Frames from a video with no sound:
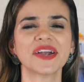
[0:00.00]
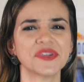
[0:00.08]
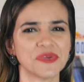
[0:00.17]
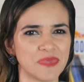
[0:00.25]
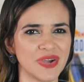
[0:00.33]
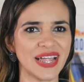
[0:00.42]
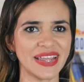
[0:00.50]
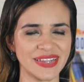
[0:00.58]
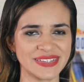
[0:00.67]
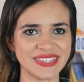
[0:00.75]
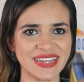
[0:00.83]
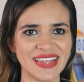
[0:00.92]
Are you
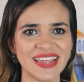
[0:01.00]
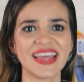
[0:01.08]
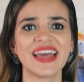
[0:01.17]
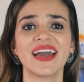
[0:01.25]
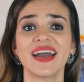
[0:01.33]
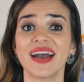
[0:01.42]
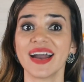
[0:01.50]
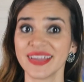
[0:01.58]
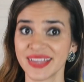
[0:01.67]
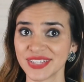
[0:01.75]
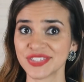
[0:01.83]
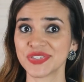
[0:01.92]
polite?
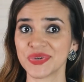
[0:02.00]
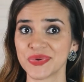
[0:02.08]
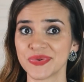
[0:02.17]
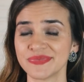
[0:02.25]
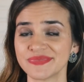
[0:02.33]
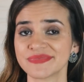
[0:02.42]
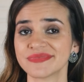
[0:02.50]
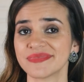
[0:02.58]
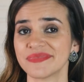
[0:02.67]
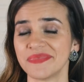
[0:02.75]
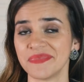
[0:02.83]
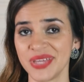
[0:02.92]
I guess so.
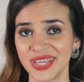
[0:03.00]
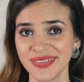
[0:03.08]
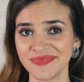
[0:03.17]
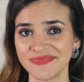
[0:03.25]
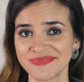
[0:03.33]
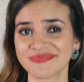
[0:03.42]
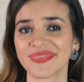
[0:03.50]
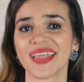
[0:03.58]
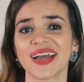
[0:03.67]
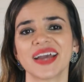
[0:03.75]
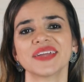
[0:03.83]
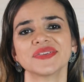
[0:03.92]
Me?
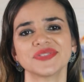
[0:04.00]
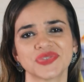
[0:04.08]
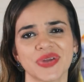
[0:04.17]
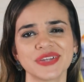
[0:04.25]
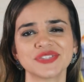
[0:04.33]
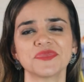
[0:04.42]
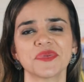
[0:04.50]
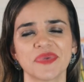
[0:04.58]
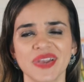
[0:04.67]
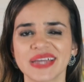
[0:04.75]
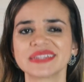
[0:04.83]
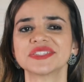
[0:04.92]
I do try to be
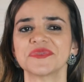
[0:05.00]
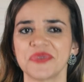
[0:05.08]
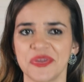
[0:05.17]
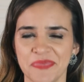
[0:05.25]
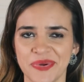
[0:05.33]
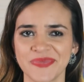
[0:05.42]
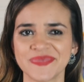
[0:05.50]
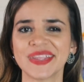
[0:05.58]
polite to people.